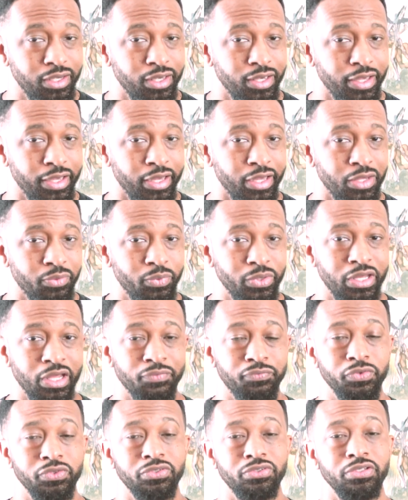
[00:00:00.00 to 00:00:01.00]
And we
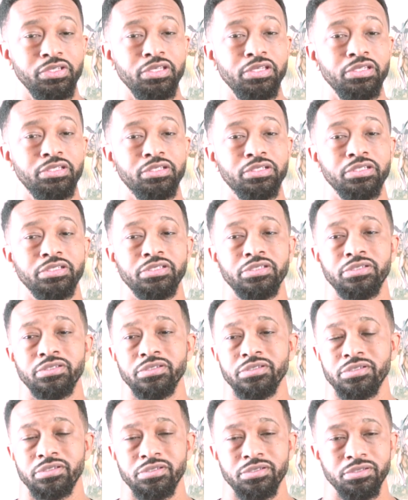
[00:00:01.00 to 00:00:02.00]
definitely see just
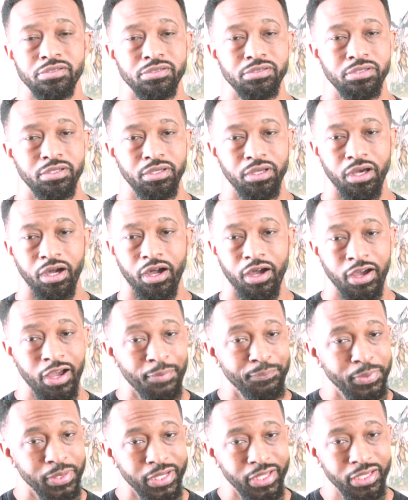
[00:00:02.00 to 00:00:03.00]
a
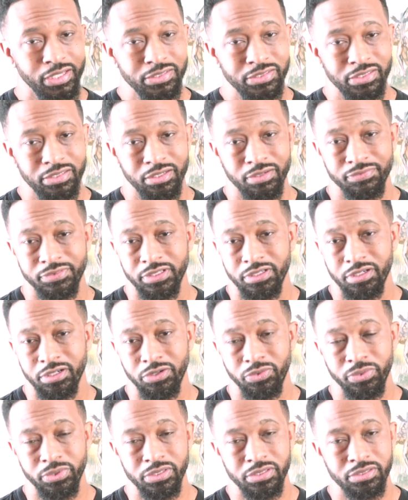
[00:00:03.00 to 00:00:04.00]
compilation of
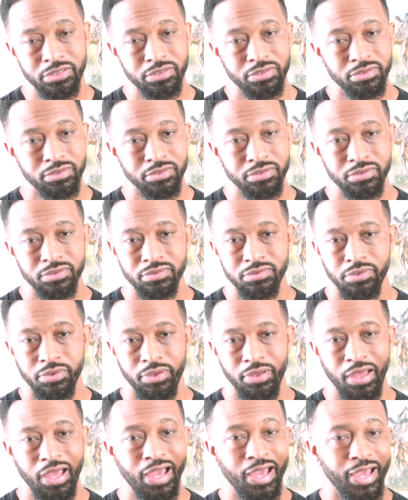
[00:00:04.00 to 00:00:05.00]
terrorist
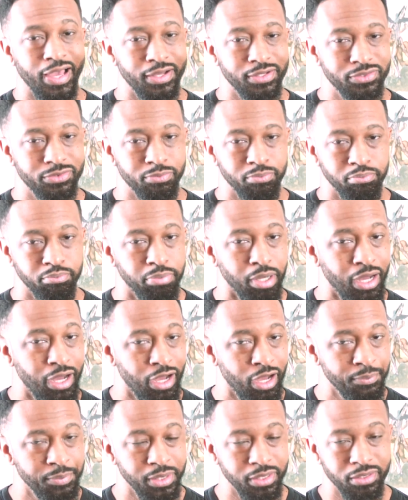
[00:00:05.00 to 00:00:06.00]
acts,
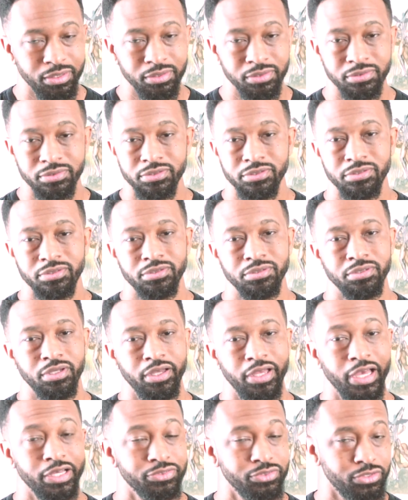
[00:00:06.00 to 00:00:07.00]
bombings,
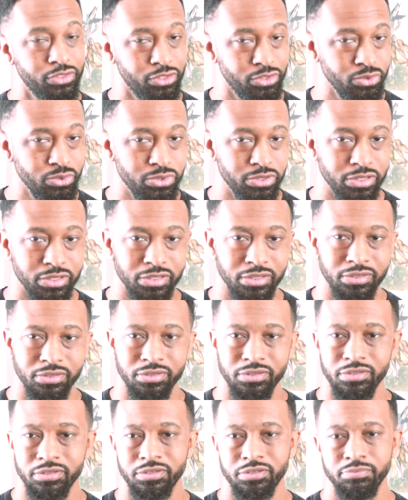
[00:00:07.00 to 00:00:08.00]

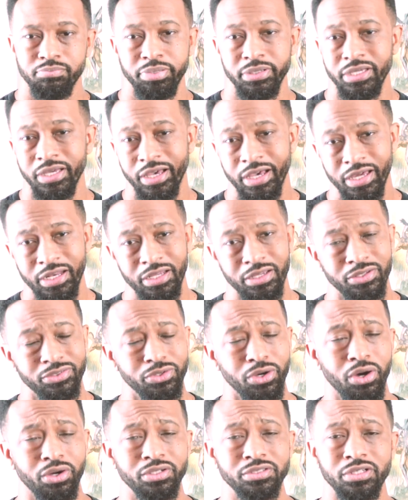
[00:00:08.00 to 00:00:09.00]
executions, beheadings,
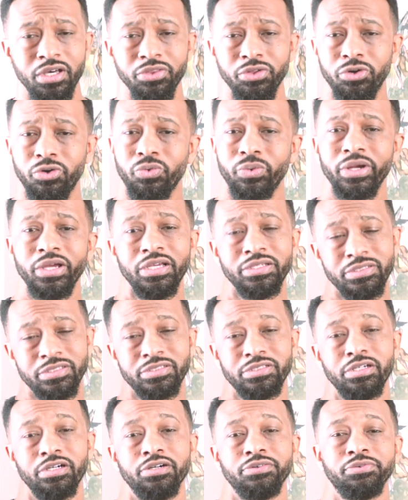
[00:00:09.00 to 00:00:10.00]
all this other crazy
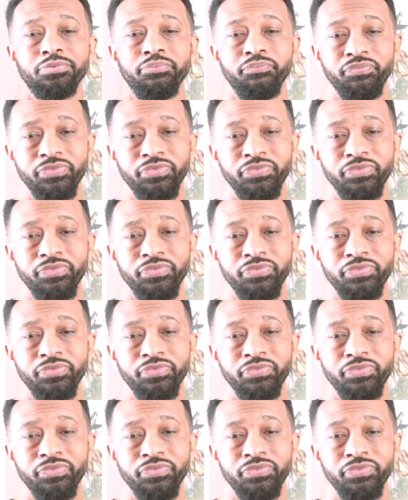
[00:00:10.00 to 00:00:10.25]
stuff.